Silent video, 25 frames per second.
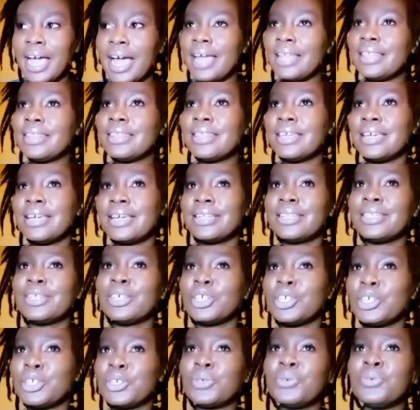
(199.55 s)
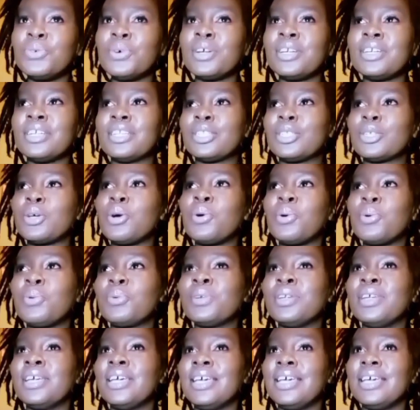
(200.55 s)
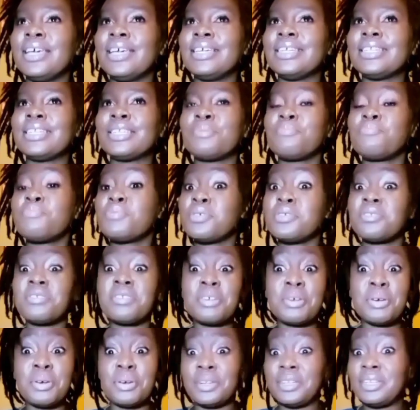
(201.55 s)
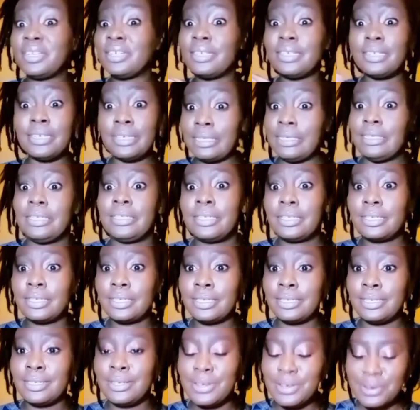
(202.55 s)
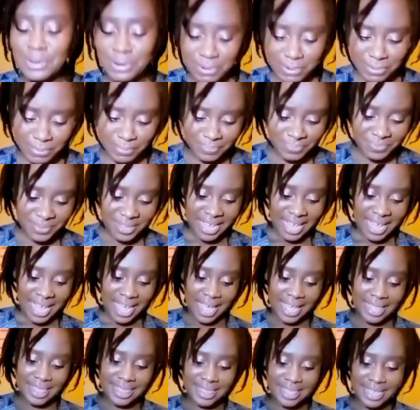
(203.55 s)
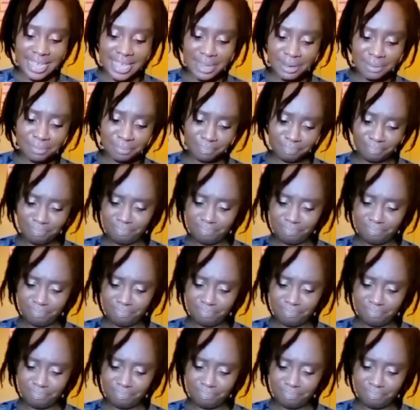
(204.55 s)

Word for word: I think the shoe on its own is a pretty good diss, you know. And then